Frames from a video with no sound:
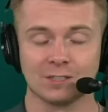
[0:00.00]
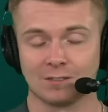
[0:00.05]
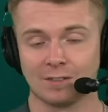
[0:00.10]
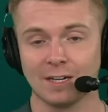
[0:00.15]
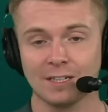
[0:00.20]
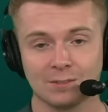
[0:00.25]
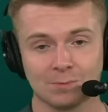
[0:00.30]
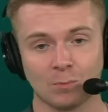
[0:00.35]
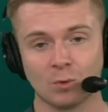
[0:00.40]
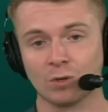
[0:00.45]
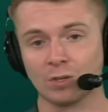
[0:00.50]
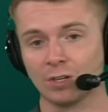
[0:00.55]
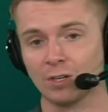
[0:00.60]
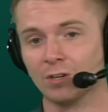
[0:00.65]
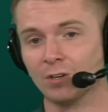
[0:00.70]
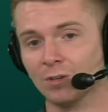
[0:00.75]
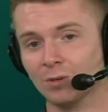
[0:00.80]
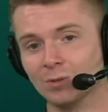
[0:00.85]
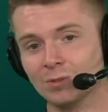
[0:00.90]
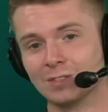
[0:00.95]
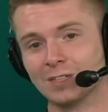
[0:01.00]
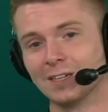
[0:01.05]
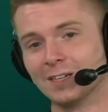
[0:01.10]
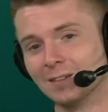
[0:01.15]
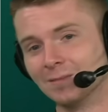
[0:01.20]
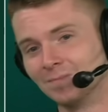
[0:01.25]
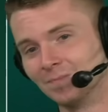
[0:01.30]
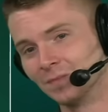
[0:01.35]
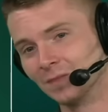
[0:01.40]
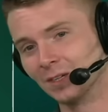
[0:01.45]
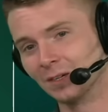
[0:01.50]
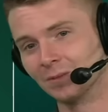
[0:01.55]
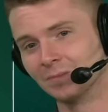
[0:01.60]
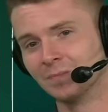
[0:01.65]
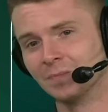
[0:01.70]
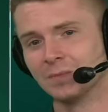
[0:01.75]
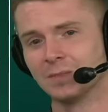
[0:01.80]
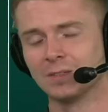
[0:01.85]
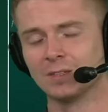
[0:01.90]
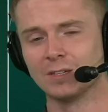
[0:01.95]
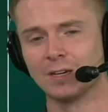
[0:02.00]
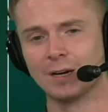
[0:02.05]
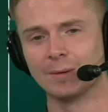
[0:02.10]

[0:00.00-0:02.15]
So that's more good news. And, you